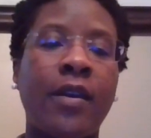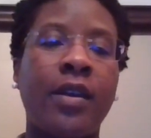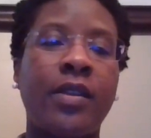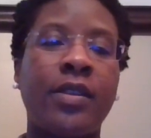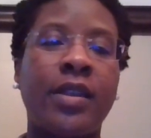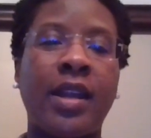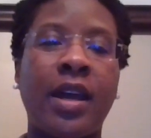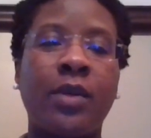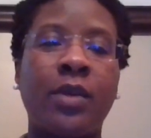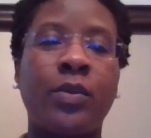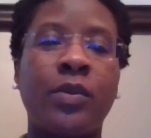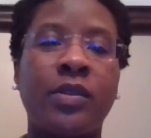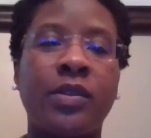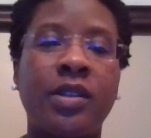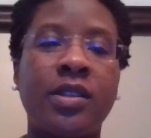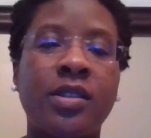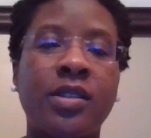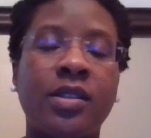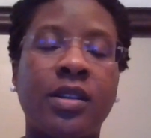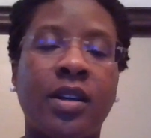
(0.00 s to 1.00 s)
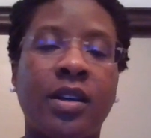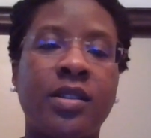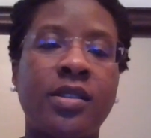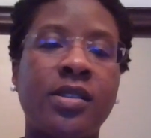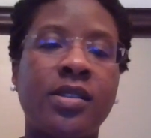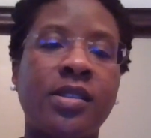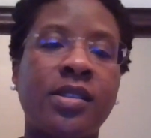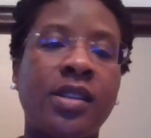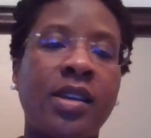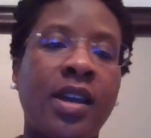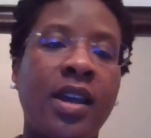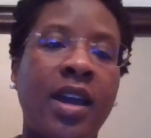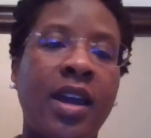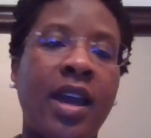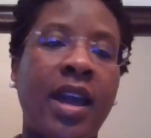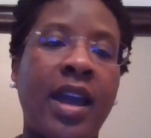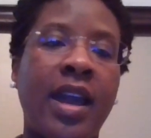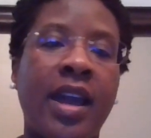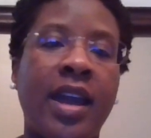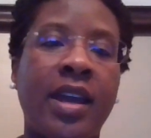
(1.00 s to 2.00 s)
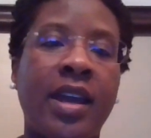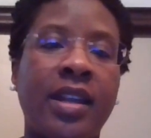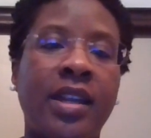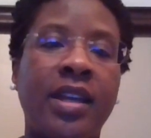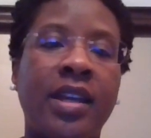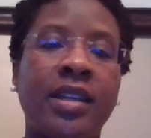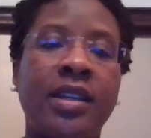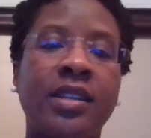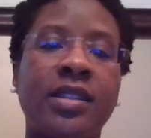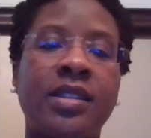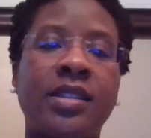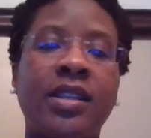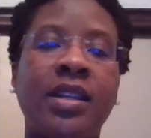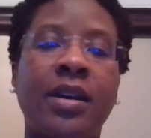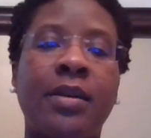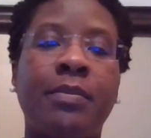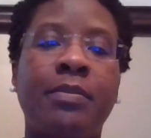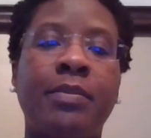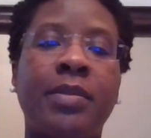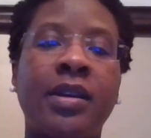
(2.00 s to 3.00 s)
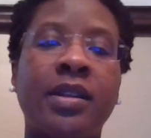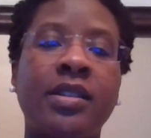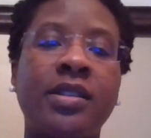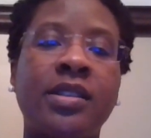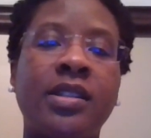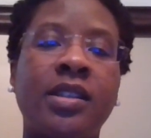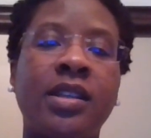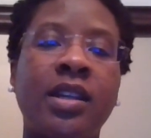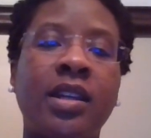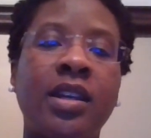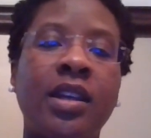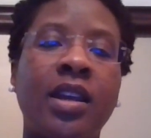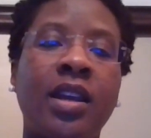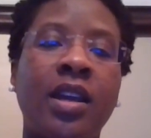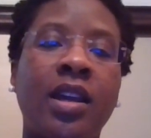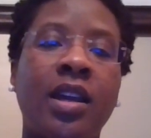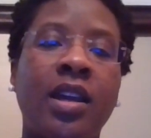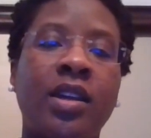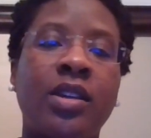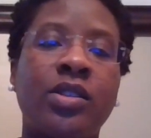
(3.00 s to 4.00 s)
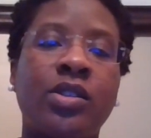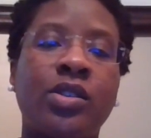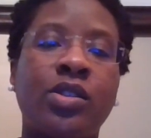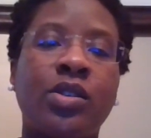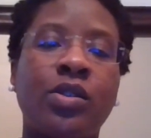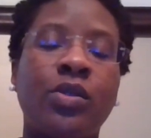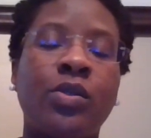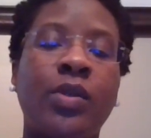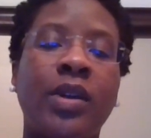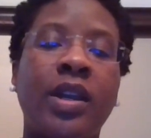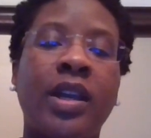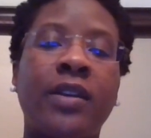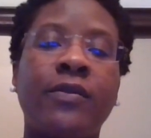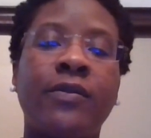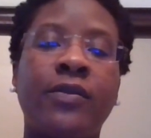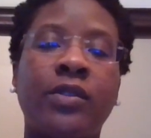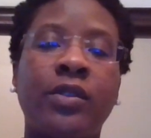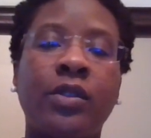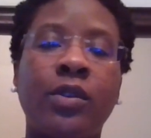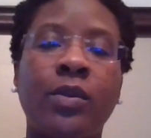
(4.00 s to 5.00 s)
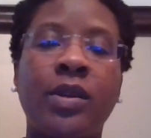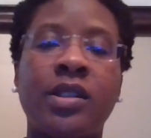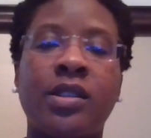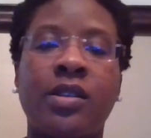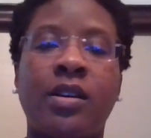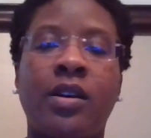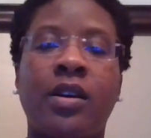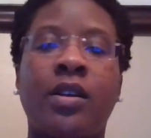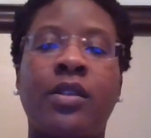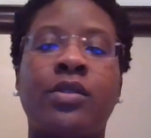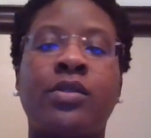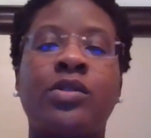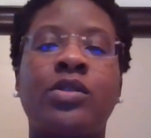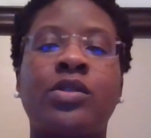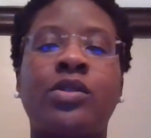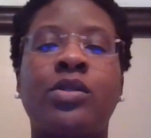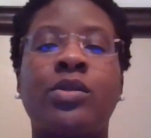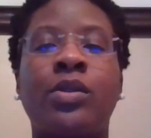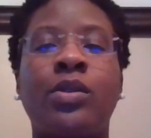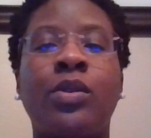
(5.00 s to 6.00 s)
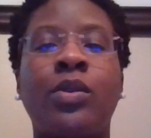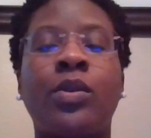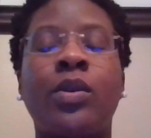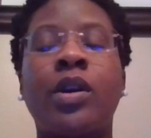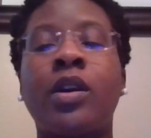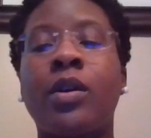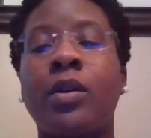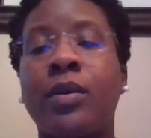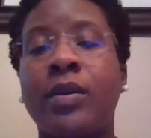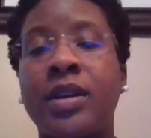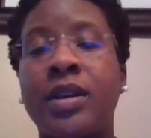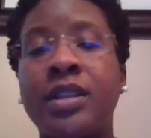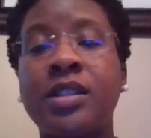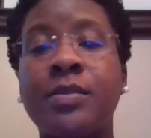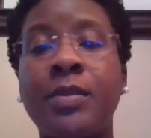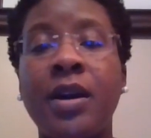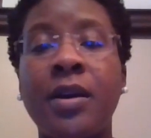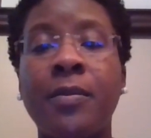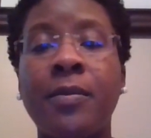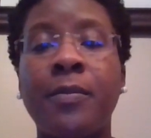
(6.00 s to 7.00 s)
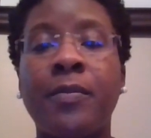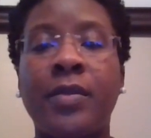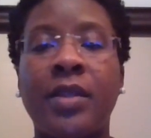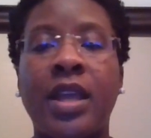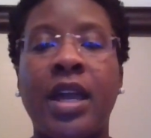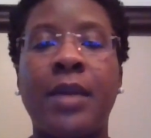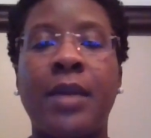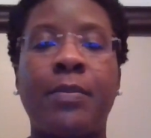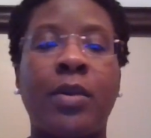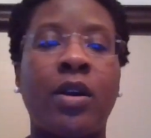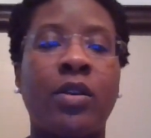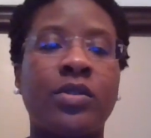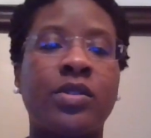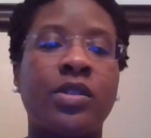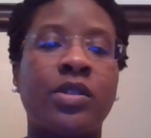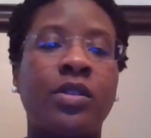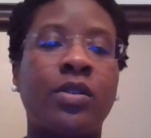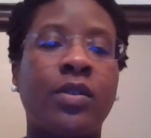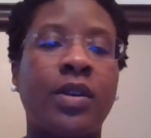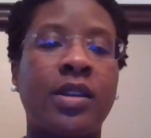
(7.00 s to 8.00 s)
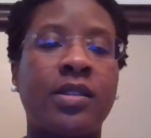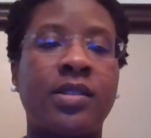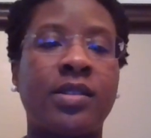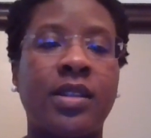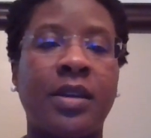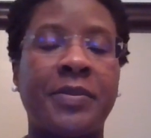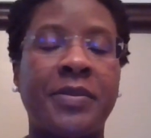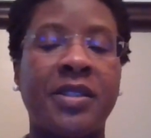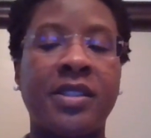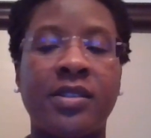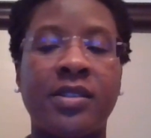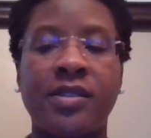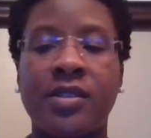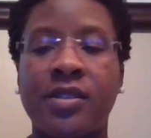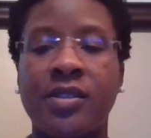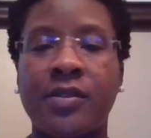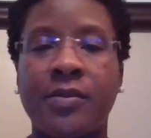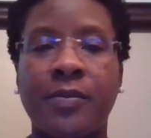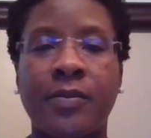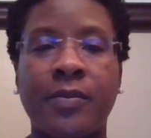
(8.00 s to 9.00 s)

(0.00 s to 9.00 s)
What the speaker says: that I will discuss, and it is the ability to influence others through charisma and personal acceptance.